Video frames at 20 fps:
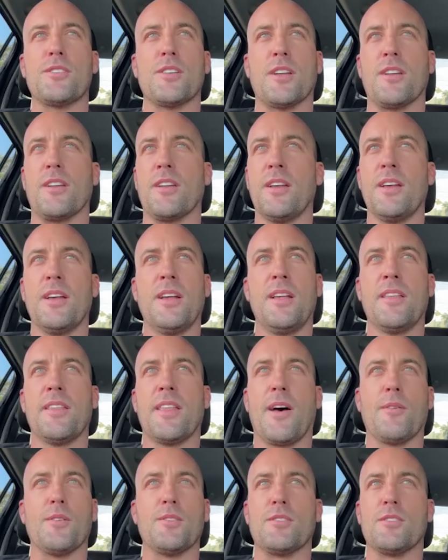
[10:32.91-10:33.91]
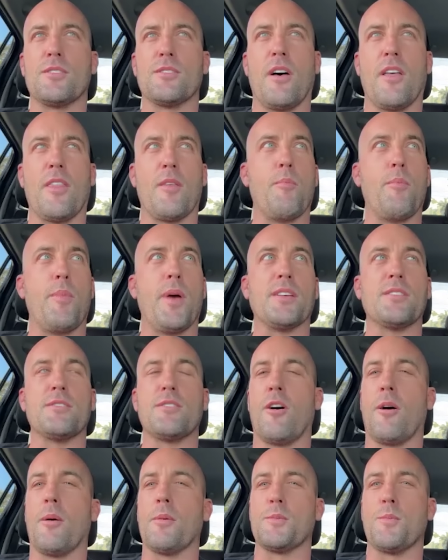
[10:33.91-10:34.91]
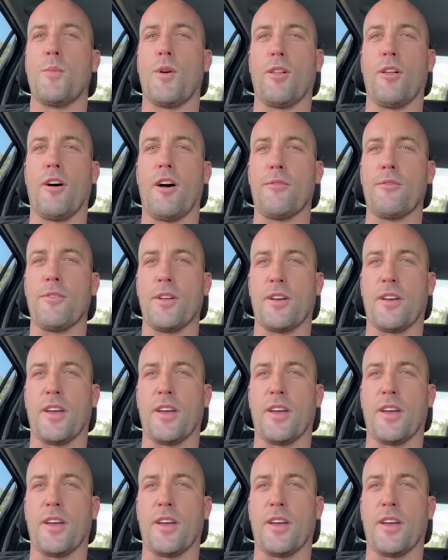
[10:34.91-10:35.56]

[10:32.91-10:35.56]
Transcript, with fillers: And that was just the best times of my life when